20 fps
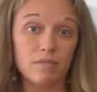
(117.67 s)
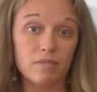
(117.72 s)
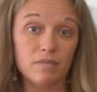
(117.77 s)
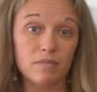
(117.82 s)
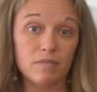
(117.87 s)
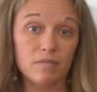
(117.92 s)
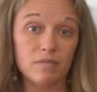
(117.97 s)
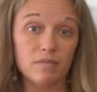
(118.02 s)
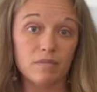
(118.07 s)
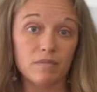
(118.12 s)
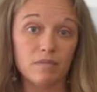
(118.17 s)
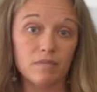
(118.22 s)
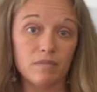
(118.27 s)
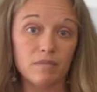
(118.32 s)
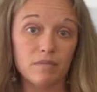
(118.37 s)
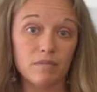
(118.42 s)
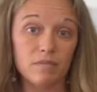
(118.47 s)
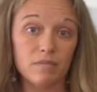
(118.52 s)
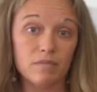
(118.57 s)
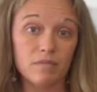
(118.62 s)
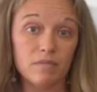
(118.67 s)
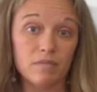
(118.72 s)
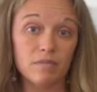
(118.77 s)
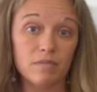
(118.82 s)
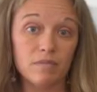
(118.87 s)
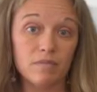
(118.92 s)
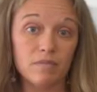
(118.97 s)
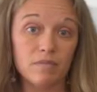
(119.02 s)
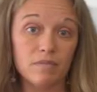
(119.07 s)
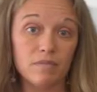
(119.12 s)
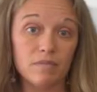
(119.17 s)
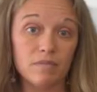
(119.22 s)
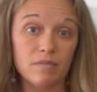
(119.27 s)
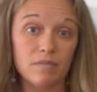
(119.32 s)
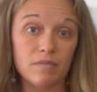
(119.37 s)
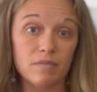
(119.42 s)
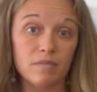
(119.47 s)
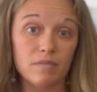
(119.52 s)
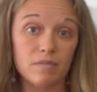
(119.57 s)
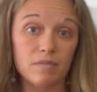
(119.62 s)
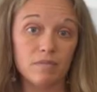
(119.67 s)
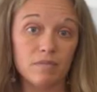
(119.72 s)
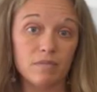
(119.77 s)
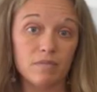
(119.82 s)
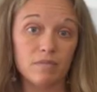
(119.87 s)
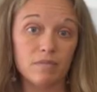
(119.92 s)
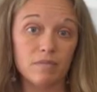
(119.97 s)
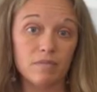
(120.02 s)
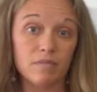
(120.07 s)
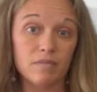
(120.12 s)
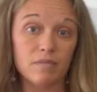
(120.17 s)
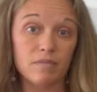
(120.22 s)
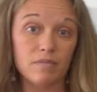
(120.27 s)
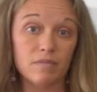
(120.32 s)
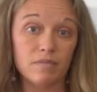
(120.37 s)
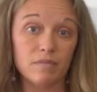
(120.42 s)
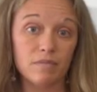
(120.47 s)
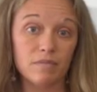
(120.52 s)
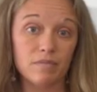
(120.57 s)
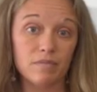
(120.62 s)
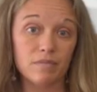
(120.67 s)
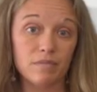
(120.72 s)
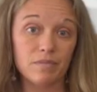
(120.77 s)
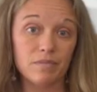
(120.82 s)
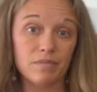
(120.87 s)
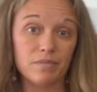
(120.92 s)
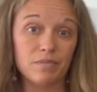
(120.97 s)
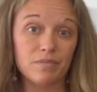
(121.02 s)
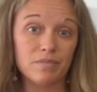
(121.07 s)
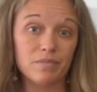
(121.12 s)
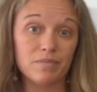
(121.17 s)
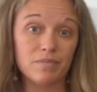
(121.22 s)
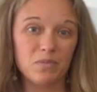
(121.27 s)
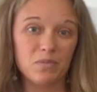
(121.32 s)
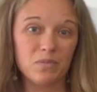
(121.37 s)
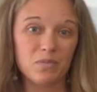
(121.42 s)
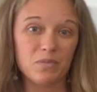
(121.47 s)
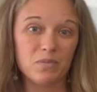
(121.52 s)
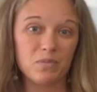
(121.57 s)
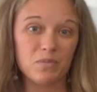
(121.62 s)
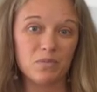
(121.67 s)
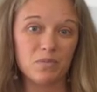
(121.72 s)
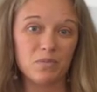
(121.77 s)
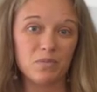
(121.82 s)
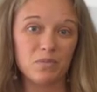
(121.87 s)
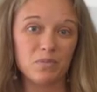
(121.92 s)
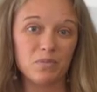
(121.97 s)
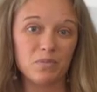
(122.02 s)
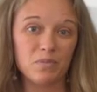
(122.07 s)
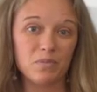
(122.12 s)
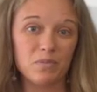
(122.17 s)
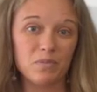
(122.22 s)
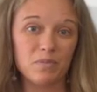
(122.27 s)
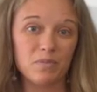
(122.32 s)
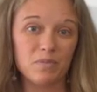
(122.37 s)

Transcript: (not speaking)